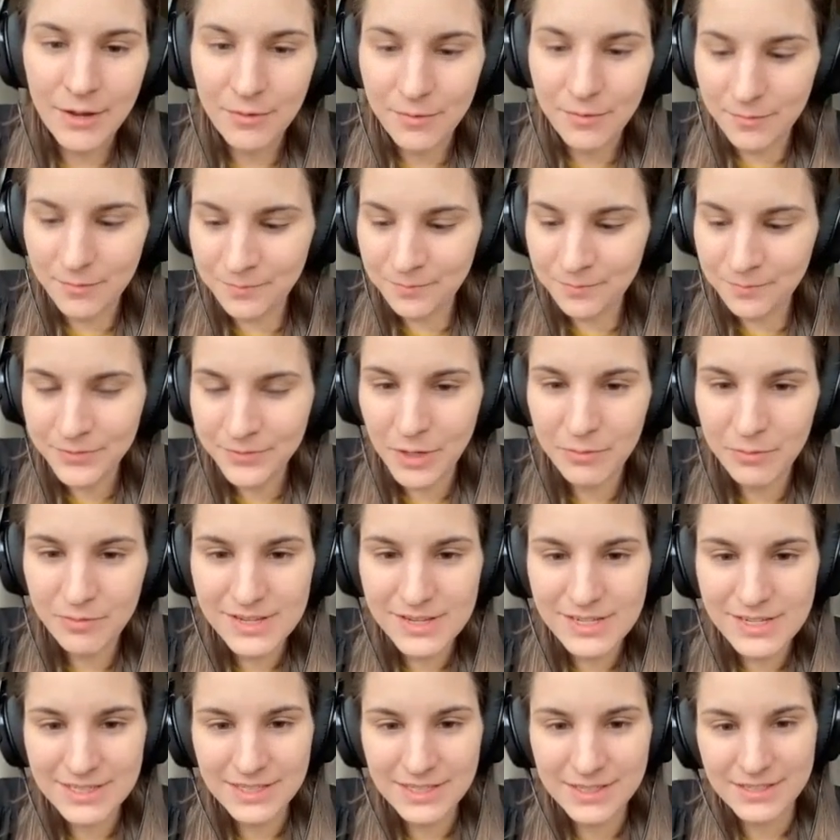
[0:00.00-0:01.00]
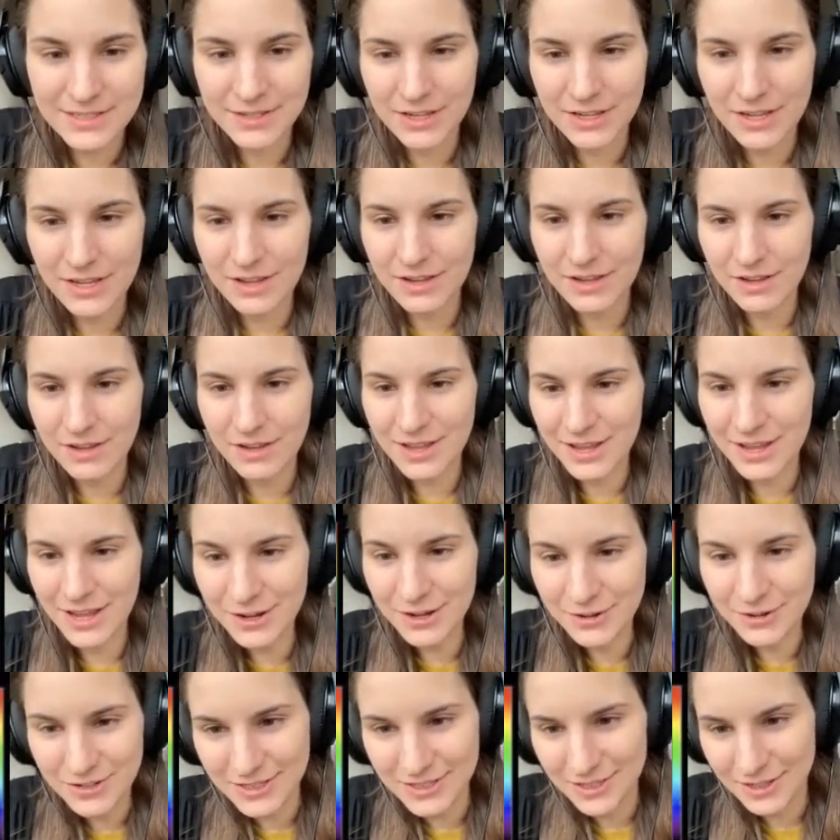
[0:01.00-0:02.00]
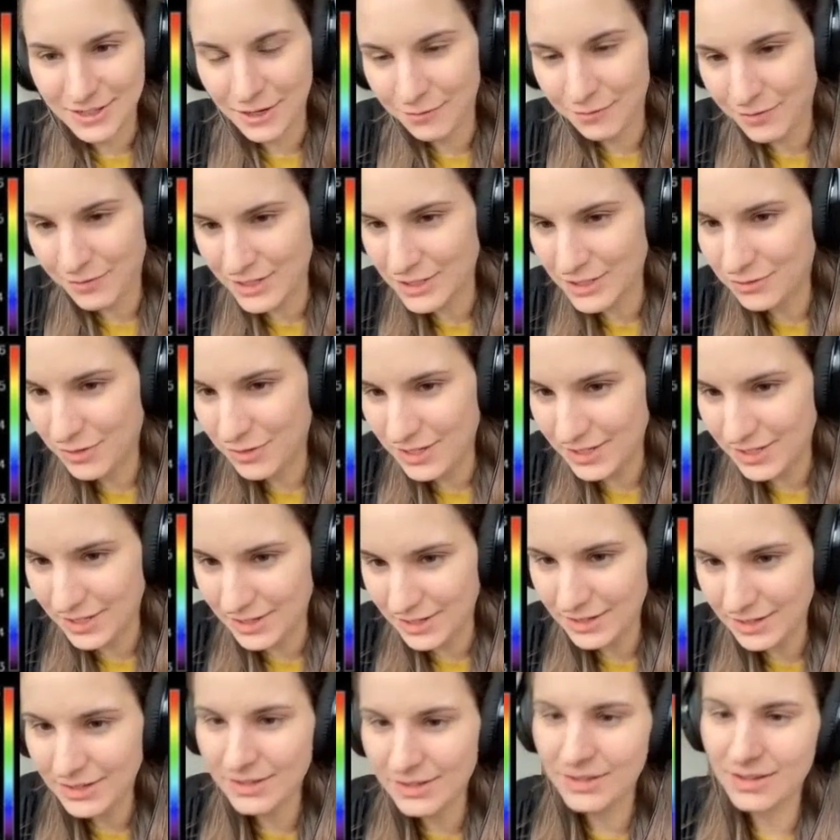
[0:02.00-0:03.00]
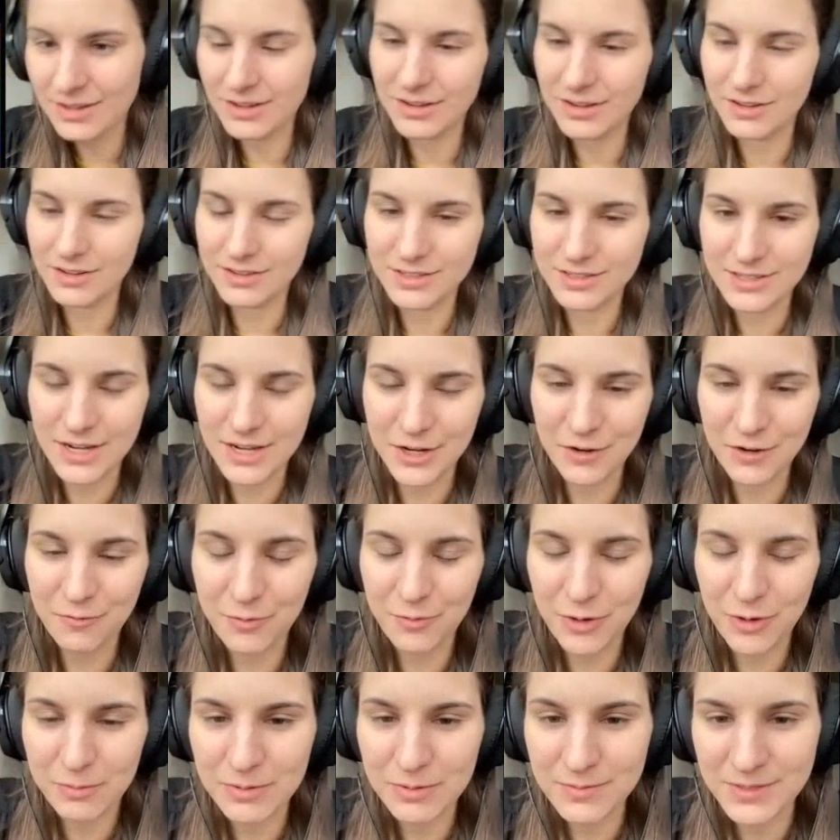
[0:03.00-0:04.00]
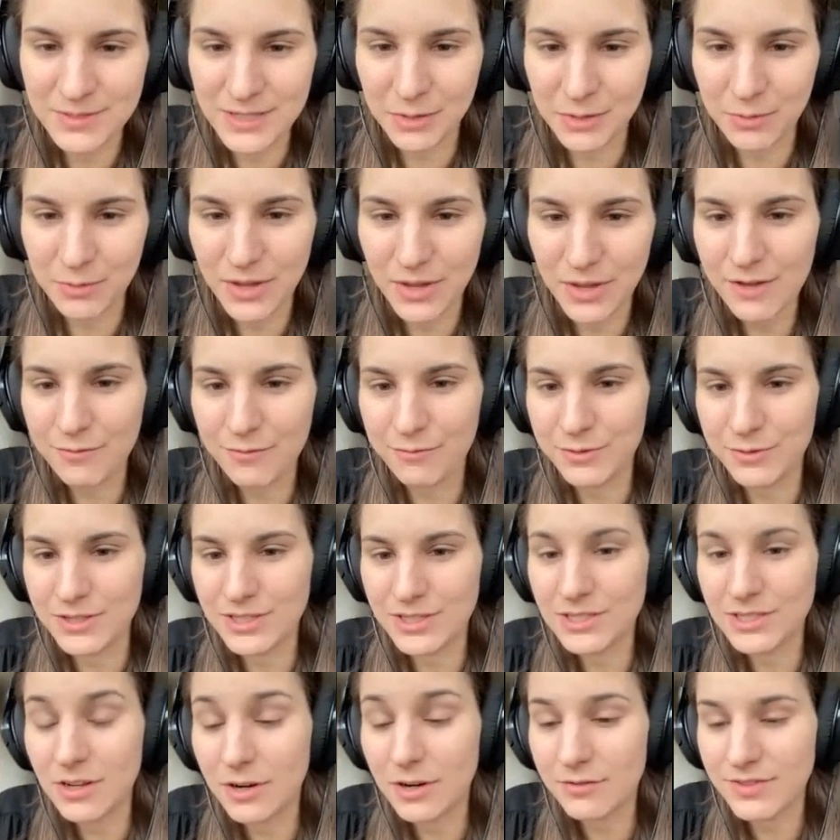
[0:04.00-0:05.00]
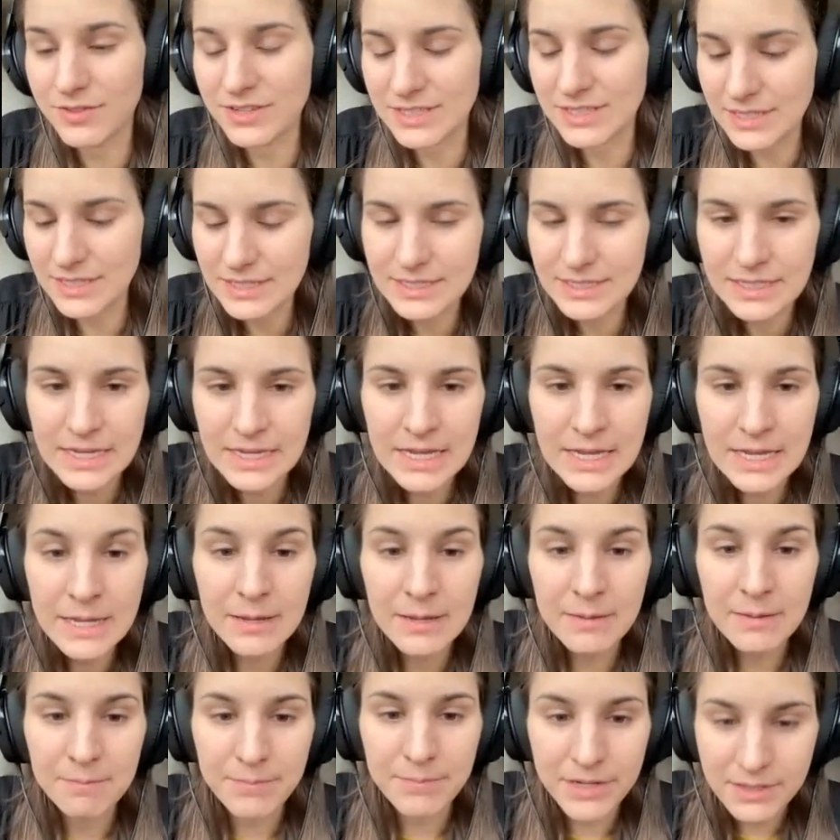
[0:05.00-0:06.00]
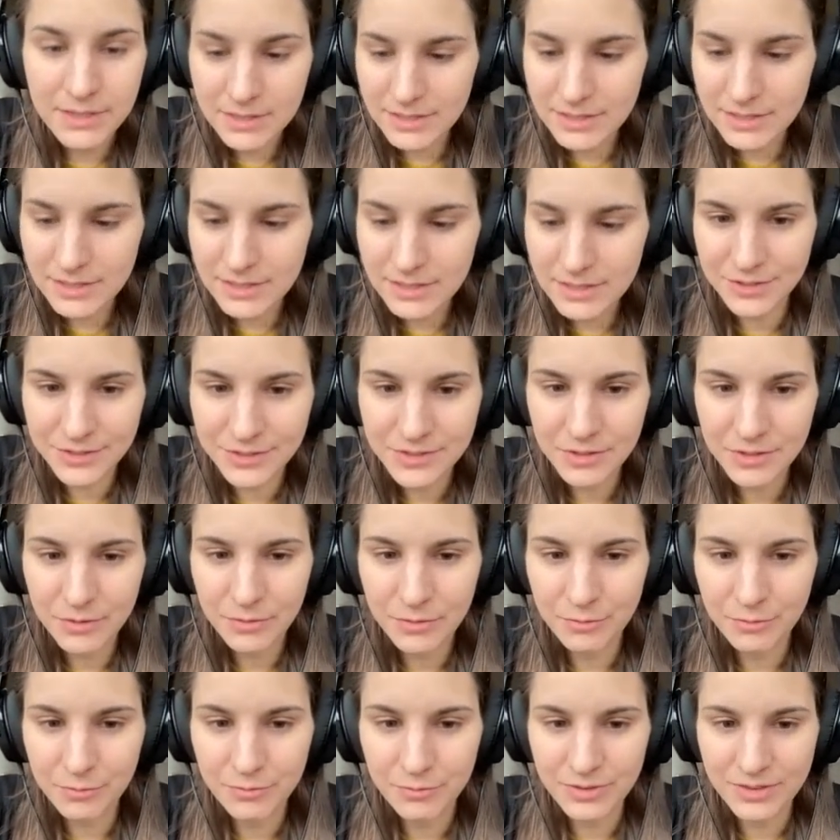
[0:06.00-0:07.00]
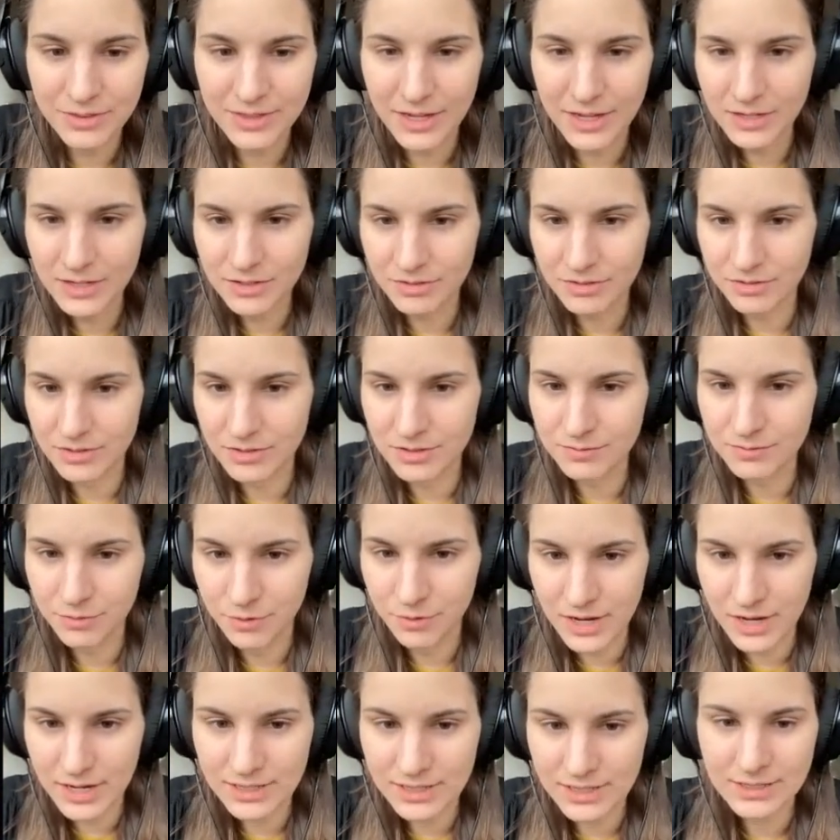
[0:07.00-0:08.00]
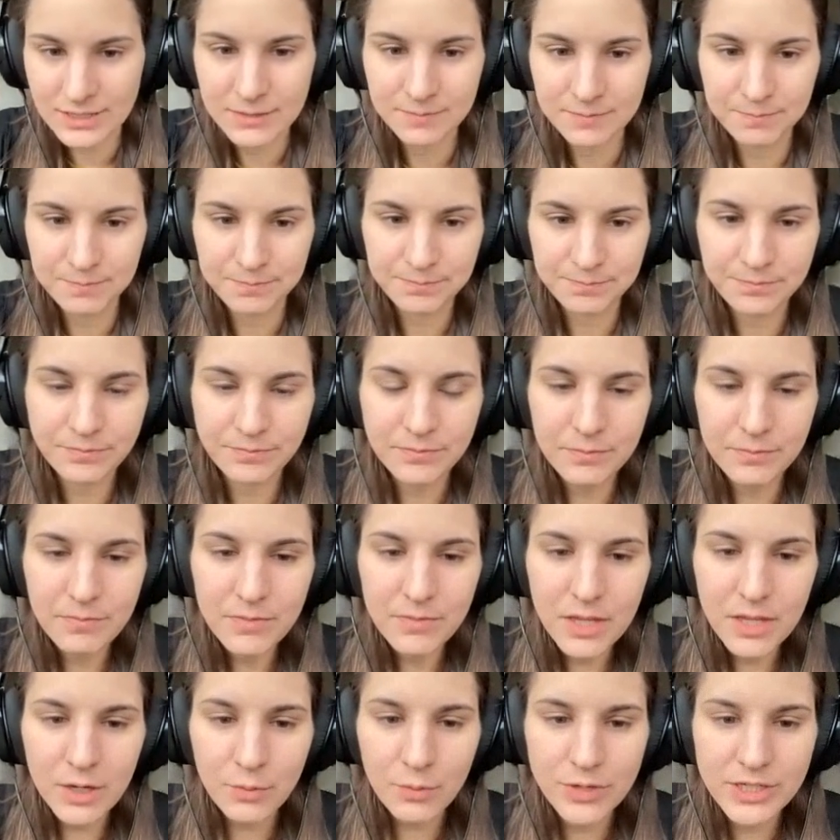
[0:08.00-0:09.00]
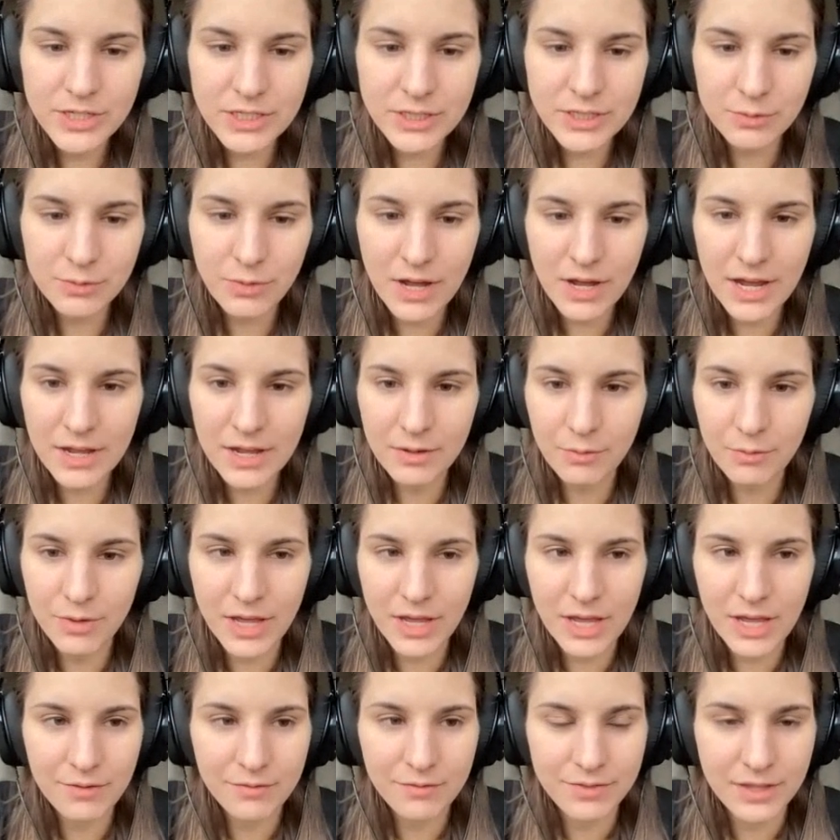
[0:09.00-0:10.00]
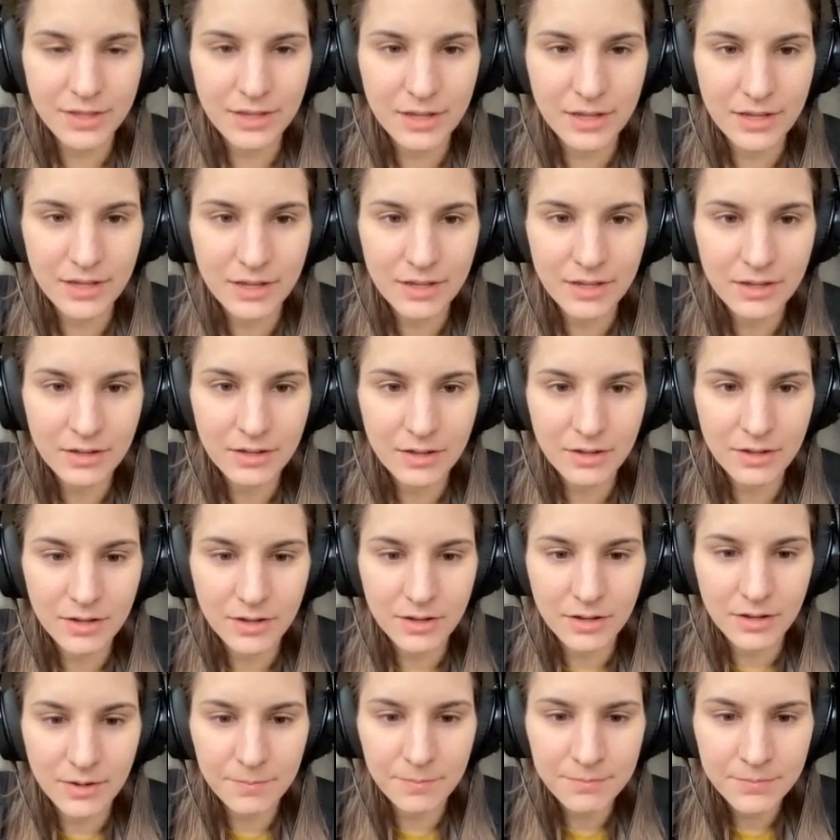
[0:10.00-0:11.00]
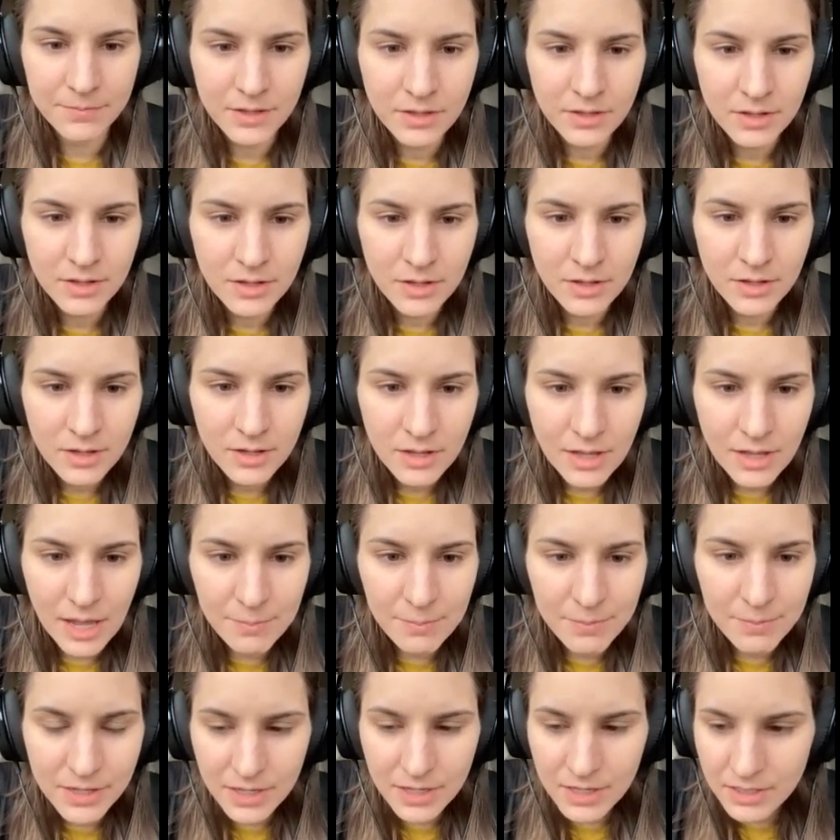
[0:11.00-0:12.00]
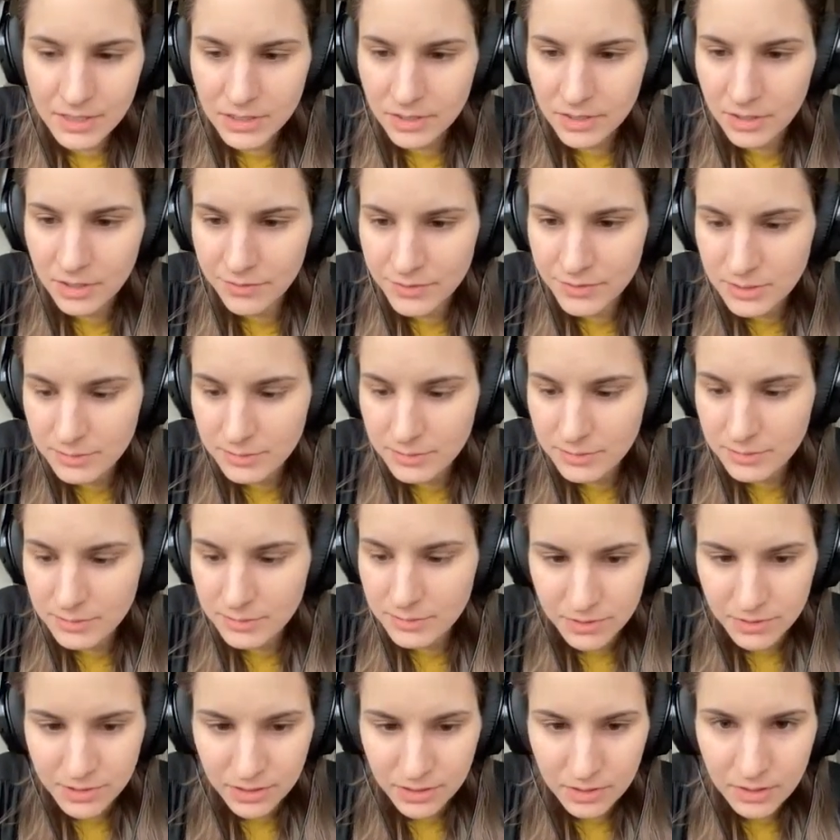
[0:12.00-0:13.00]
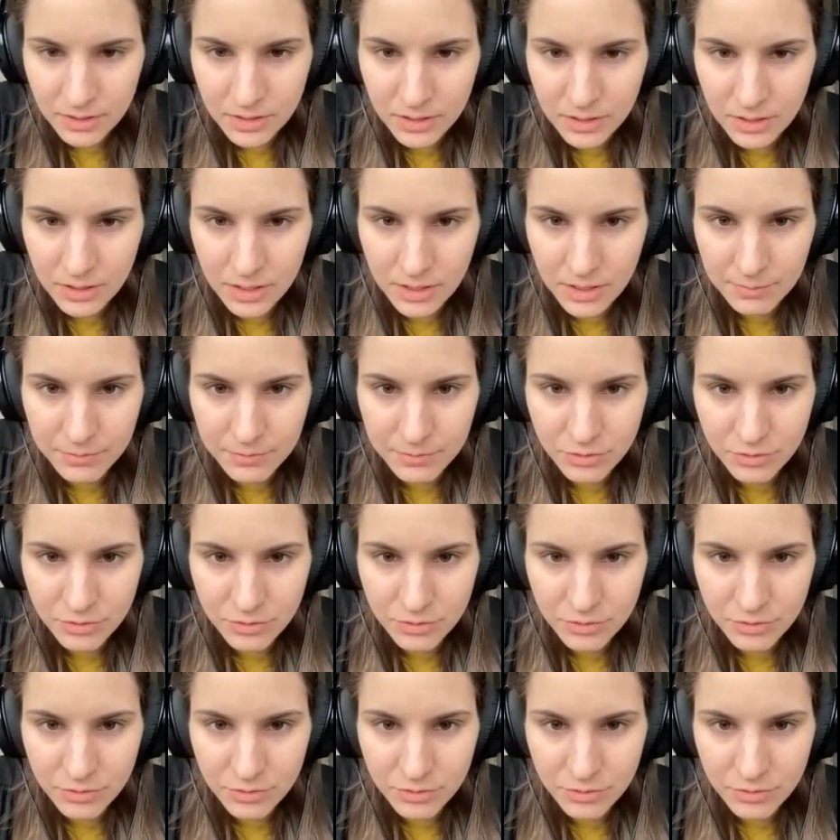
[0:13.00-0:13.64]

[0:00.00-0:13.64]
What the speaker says: Now, obviously, it's interesting and frustrating, these kind of problems that we have with solar physics, but it's also dangerous for us, which is why we have the application of space weather.